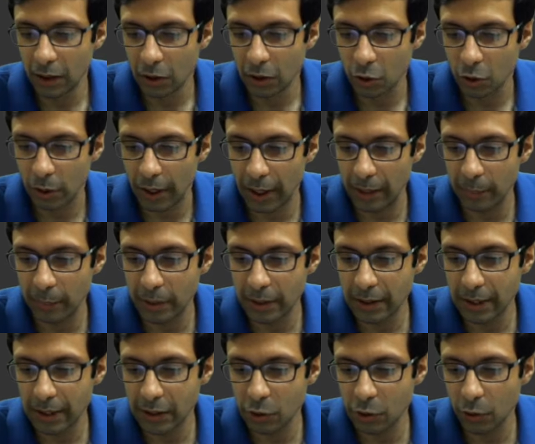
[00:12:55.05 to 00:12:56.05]
So
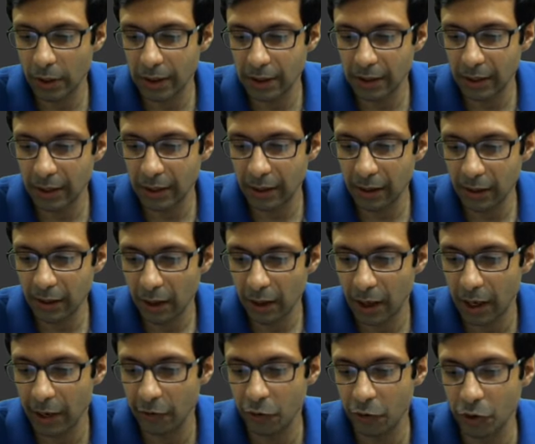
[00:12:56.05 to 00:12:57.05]
elements, as you can see, are
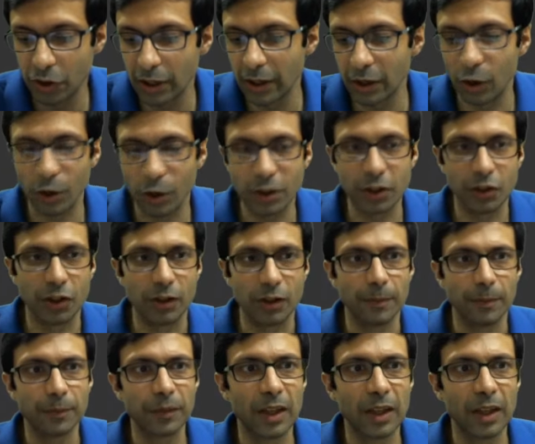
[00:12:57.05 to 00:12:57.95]
hydrogen and oxygen.